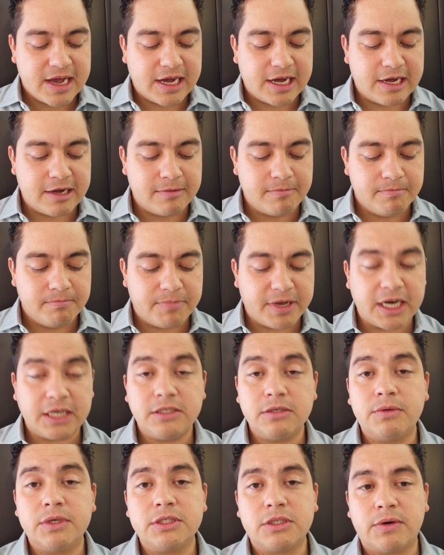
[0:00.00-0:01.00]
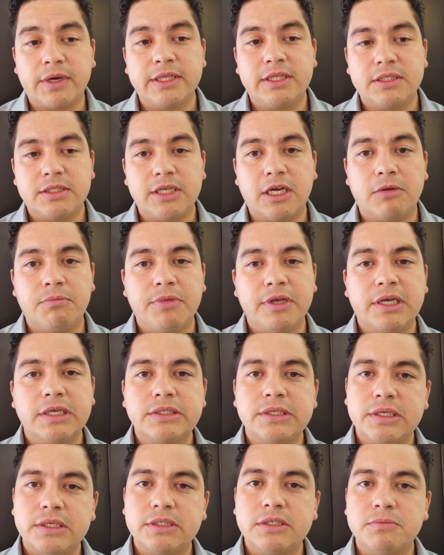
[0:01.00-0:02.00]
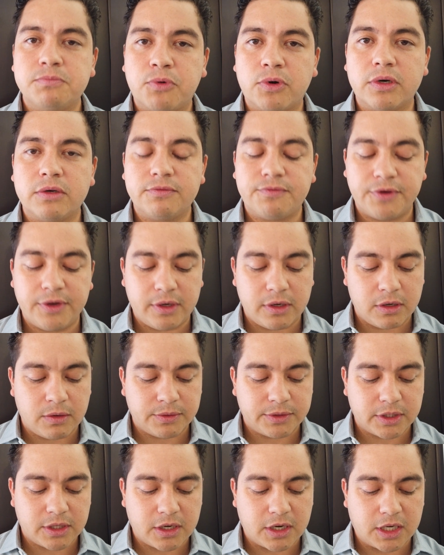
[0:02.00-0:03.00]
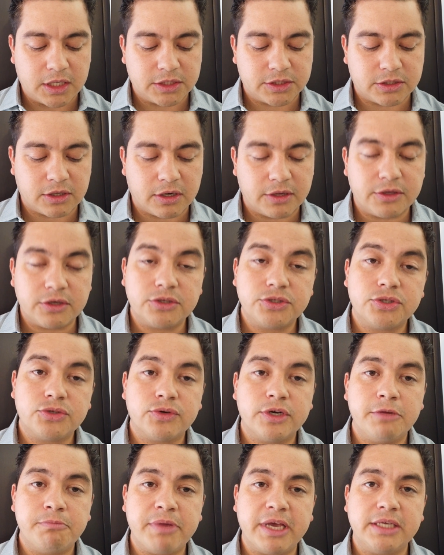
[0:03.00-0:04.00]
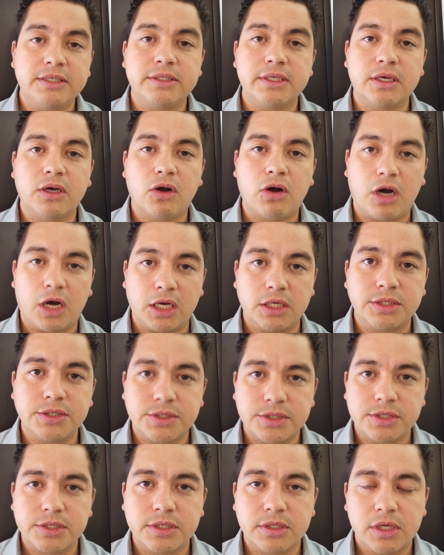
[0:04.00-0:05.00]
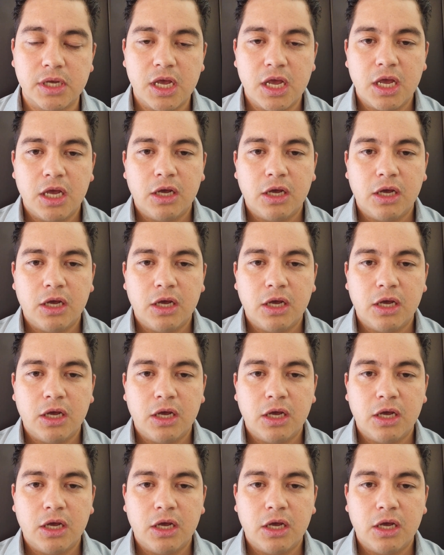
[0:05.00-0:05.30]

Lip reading: But I do want you to write this down because it is important for you to know what the costs are. There's 3 basic costs.